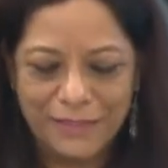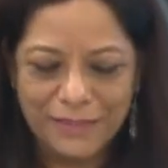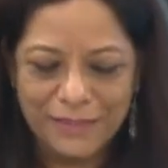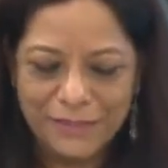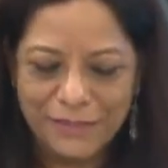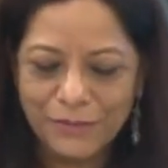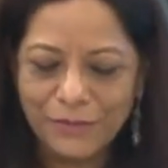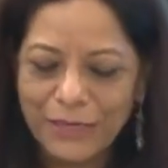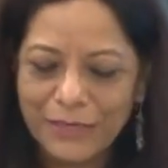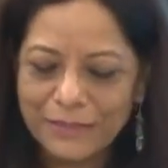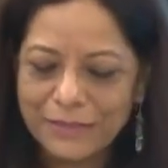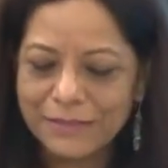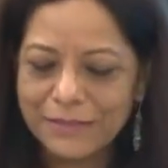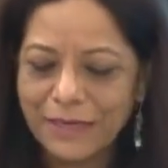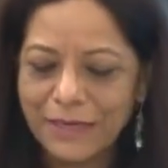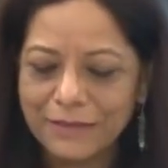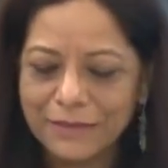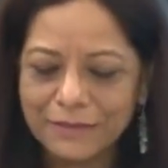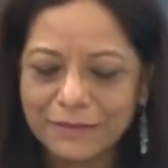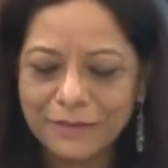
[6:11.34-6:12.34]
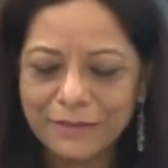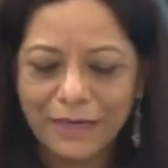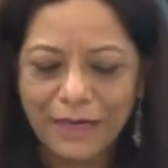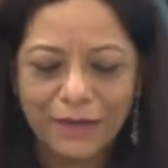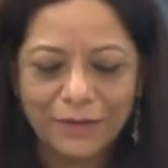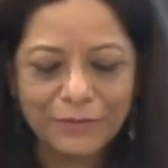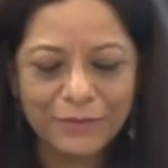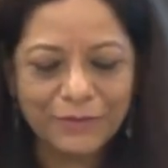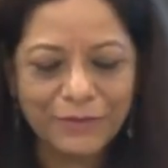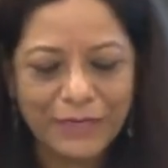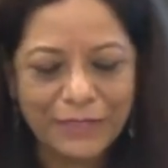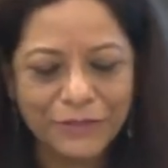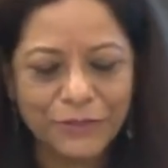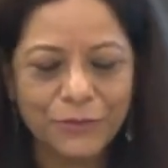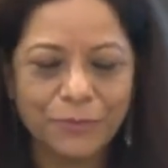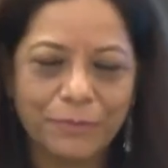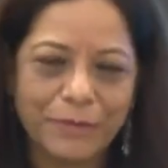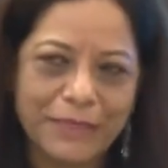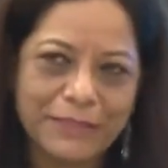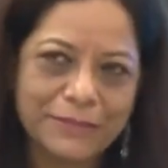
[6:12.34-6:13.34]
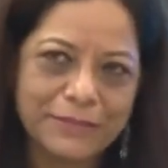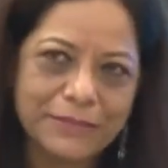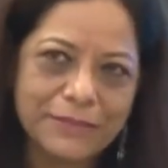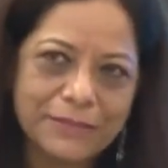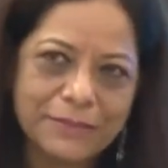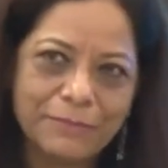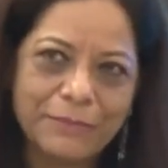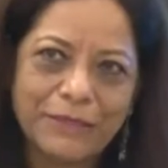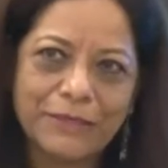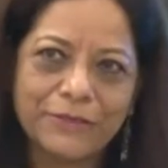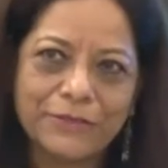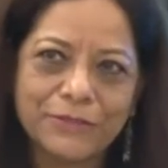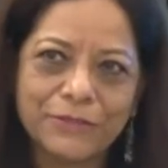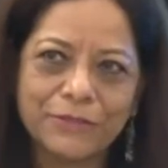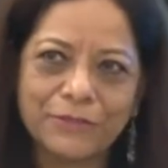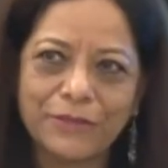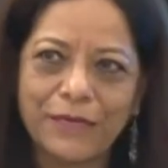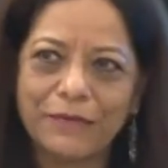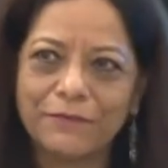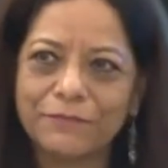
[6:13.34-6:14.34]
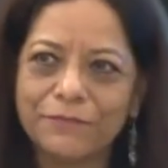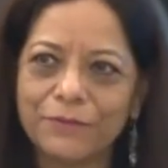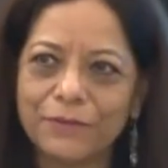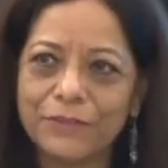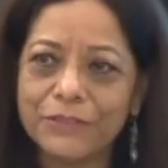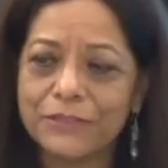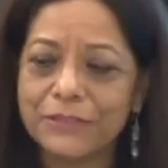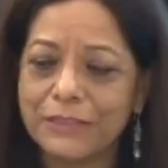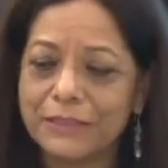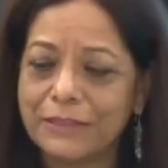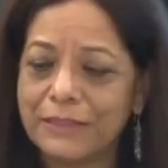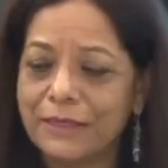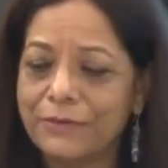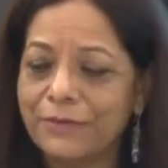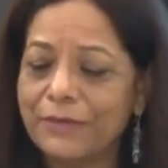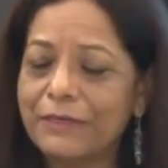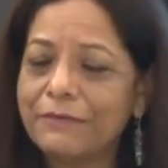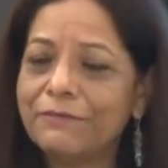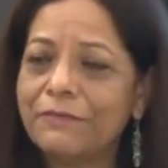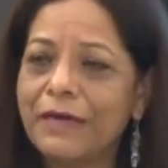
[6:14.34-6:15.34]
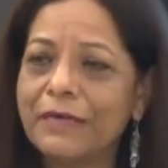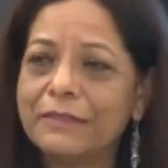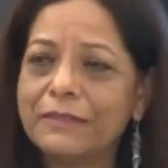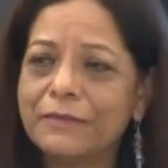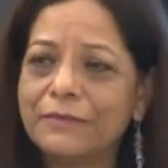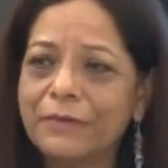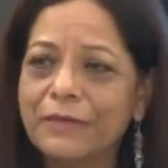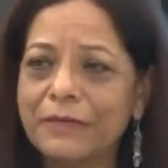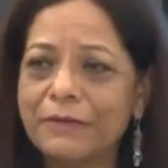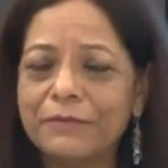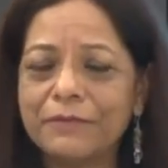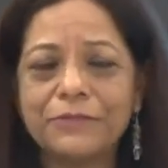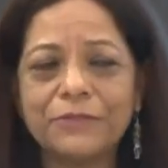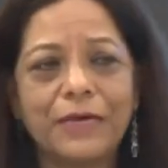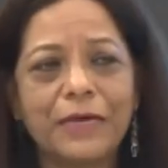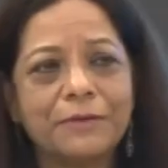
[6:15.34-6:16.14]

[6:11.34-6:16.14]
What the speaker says: So I decided that I will write 2 pages because, unfortunately, I really find that whenever